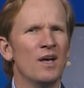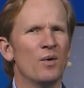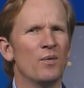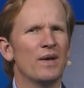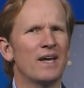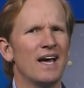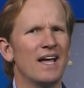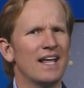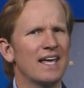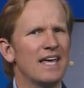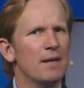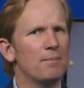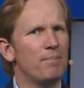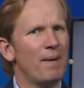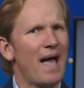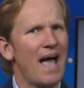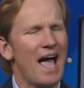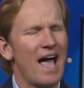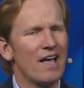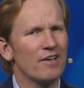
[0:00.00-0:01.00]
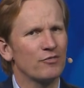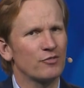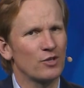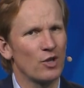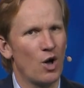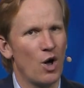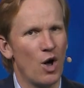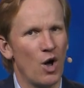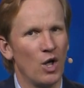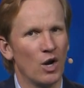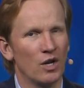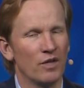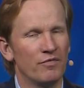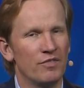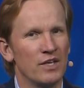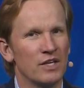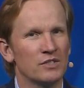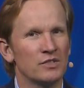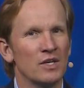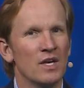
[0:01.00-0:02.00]
we kind of get past all of
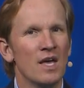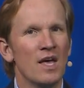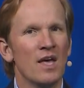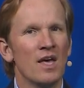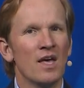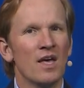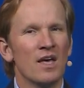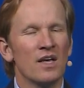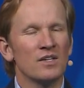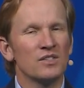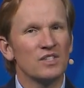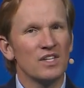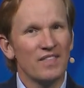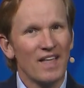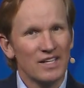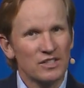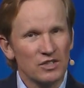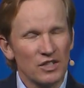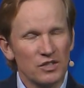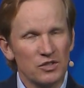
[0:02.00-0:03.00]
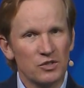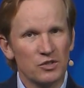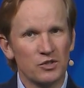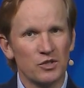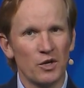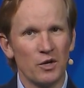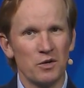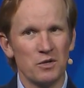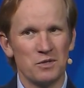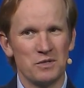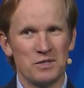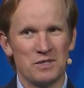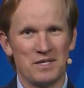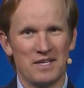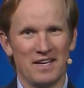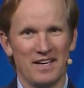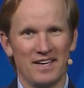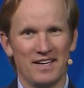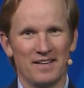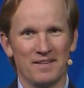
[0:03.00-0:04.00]
this? See, that's
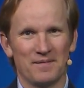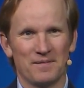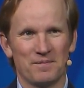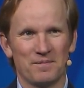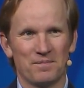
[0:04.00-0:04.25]
uncertainty.